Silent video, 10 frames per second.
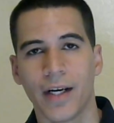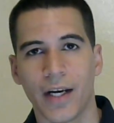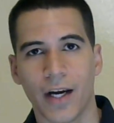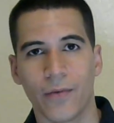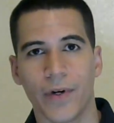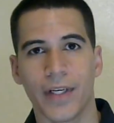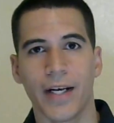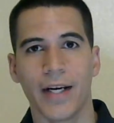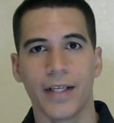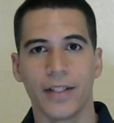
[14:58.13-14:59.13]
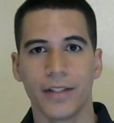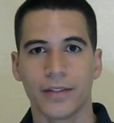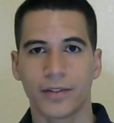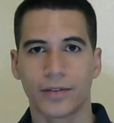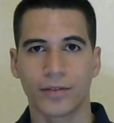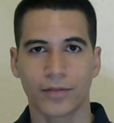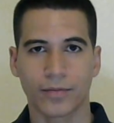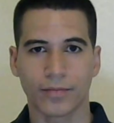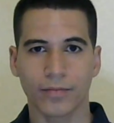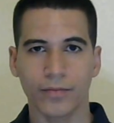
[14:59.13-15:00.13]
and one day
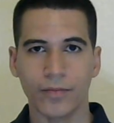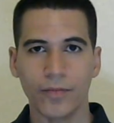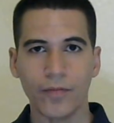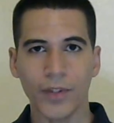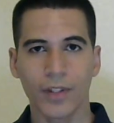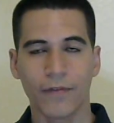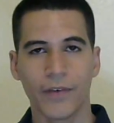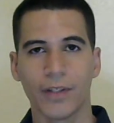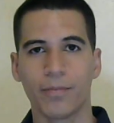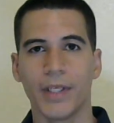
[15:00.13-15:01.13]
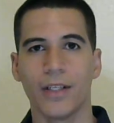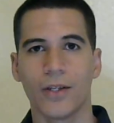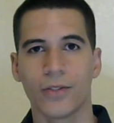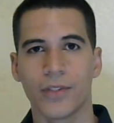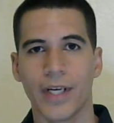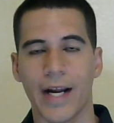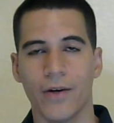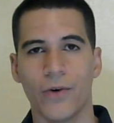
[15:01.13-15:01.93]
the Filipinos had a